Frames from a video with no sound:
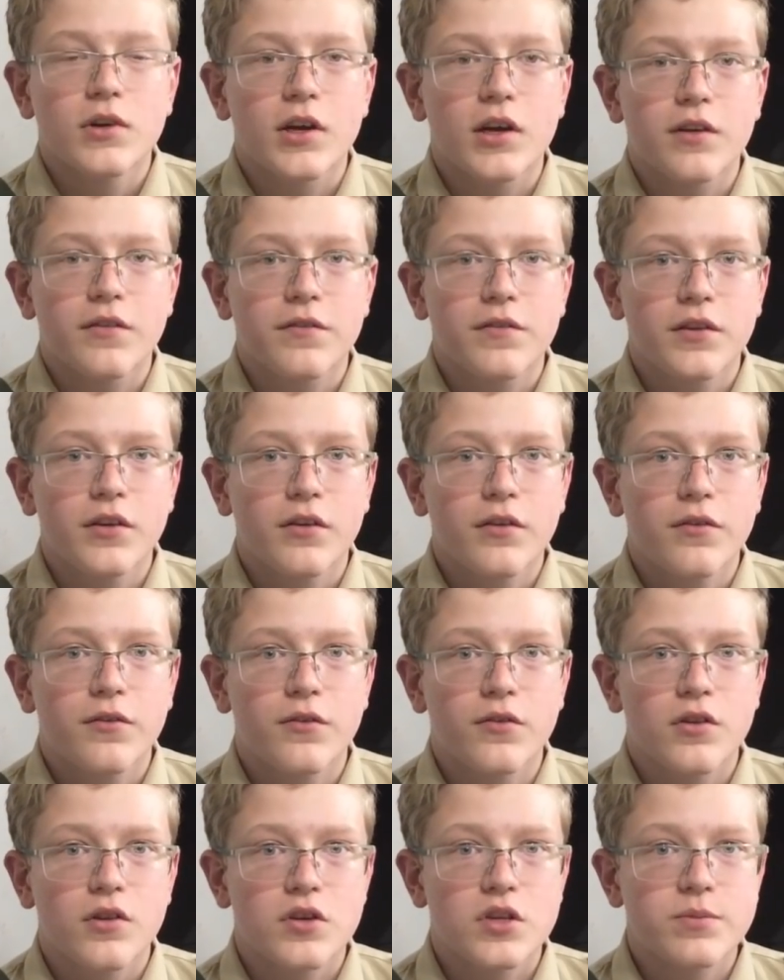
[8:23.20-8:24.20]
I feel for
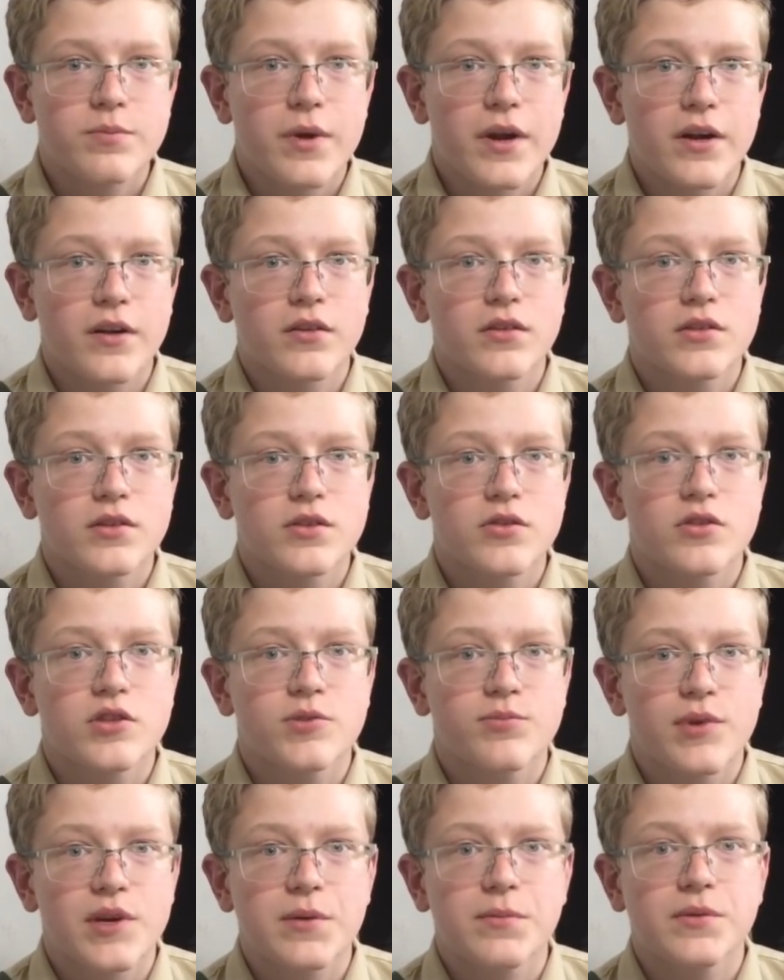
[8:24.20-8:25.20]
those parents whose
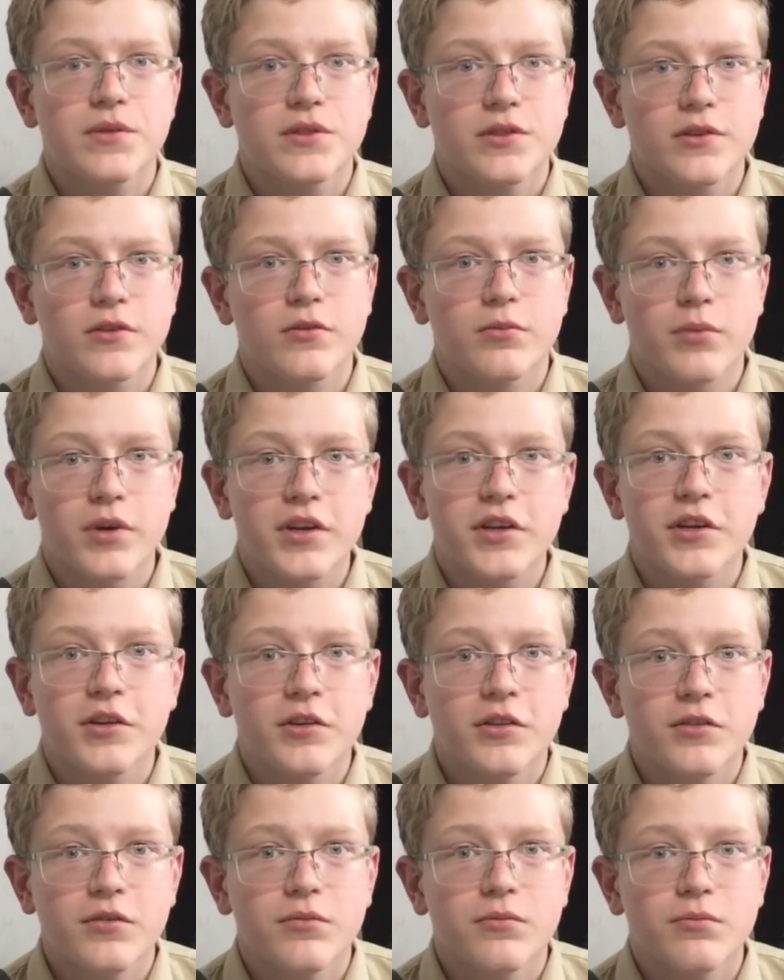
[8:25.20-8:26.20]
babies don't make
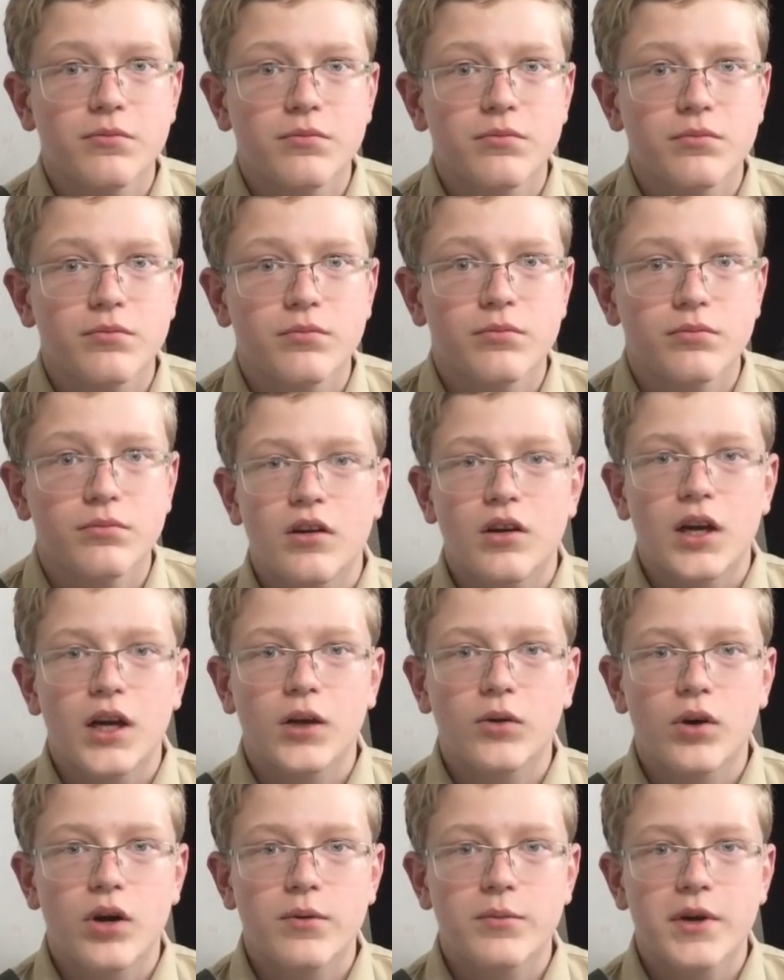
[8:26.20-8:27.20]
it.
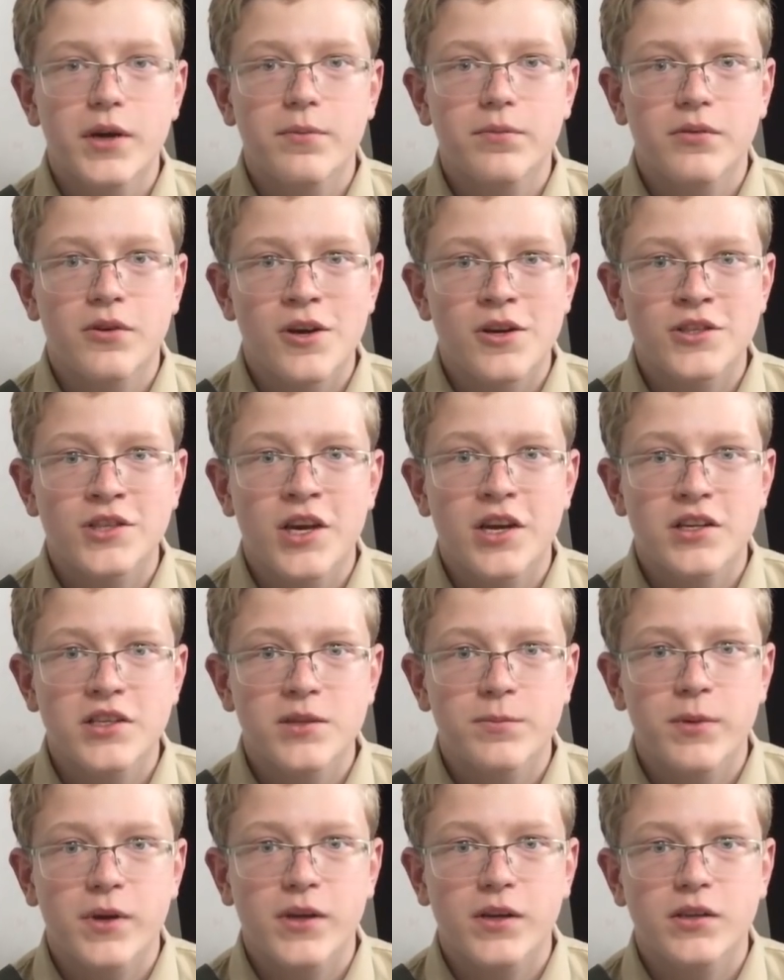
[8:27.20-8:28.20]
I want my project
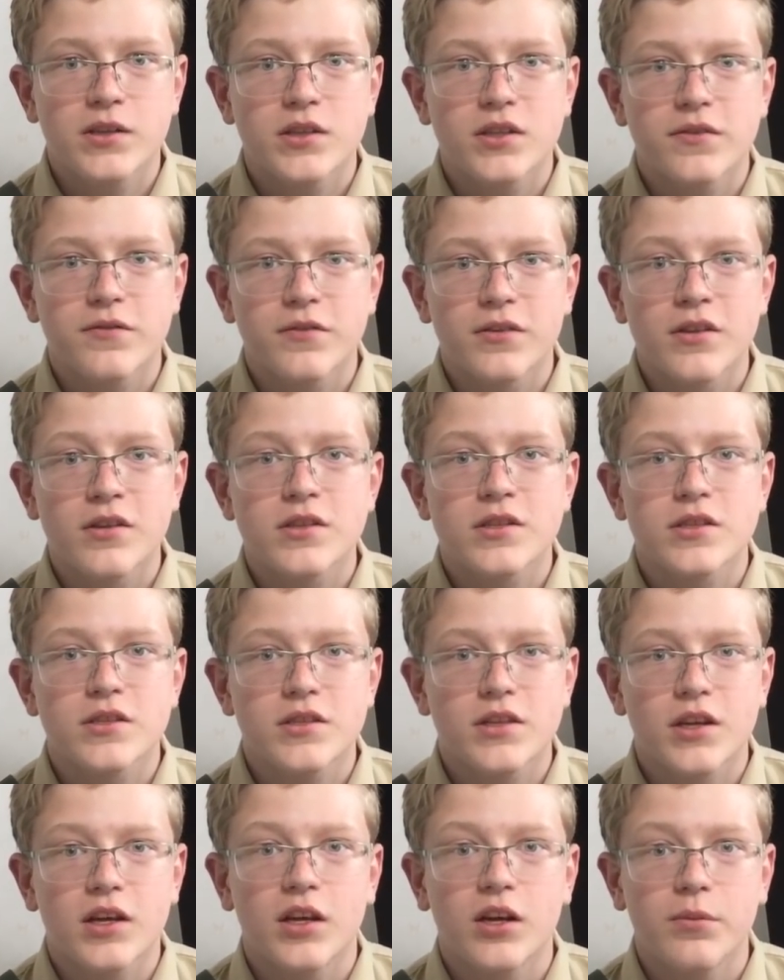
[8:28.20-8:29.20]
to make a difference and
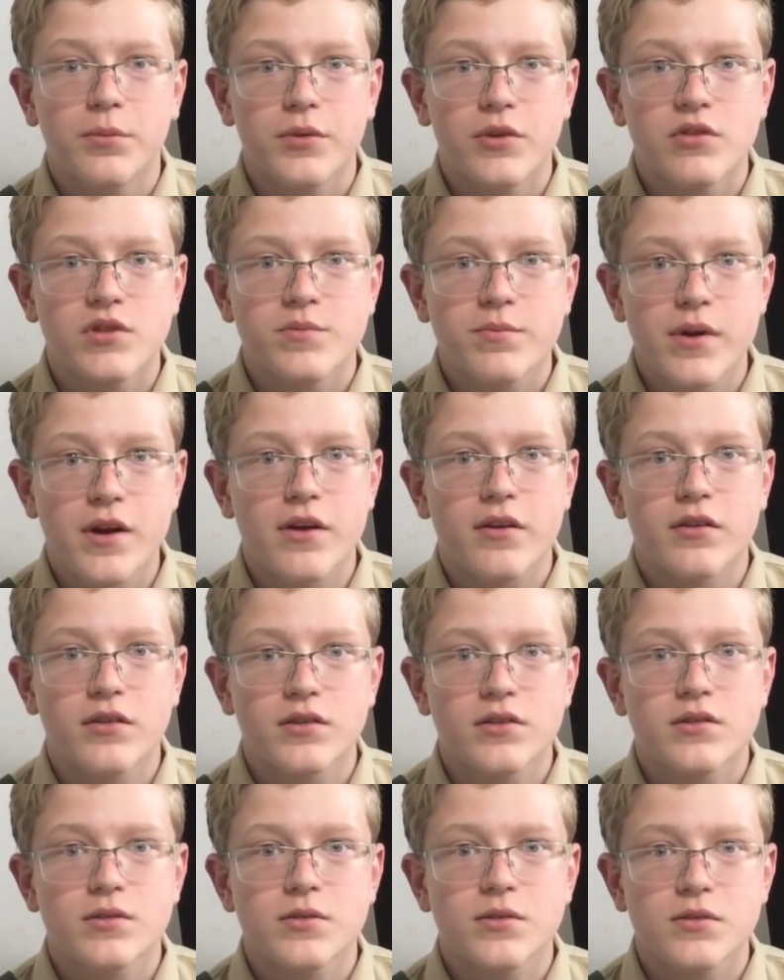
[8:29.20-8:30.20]
to help those
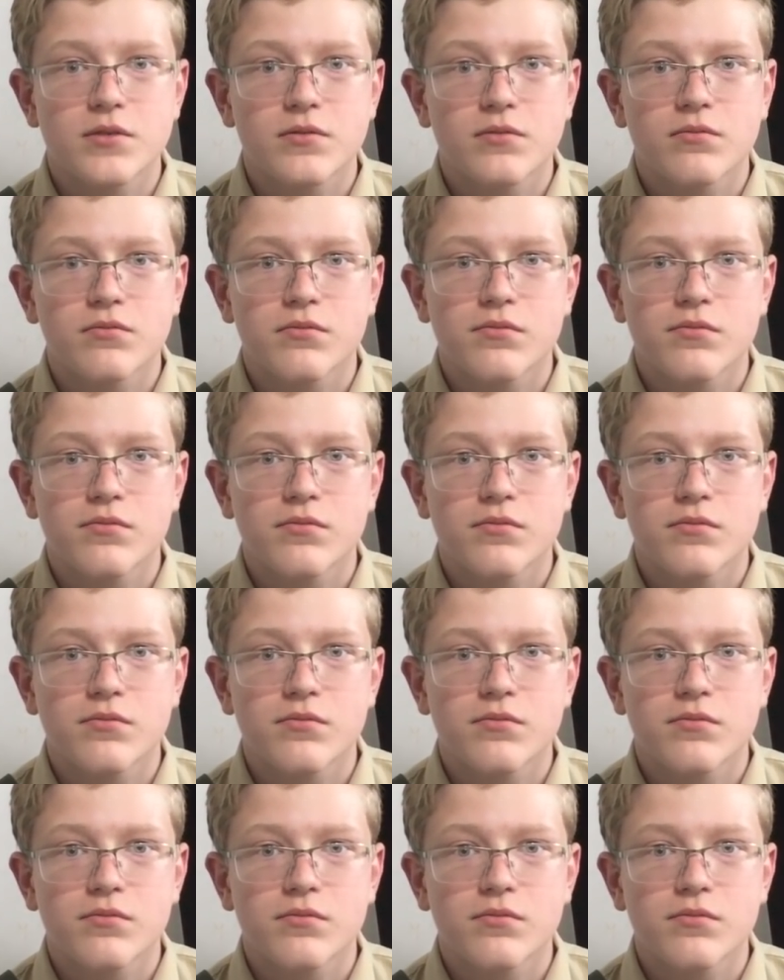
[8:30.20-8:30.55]
parents.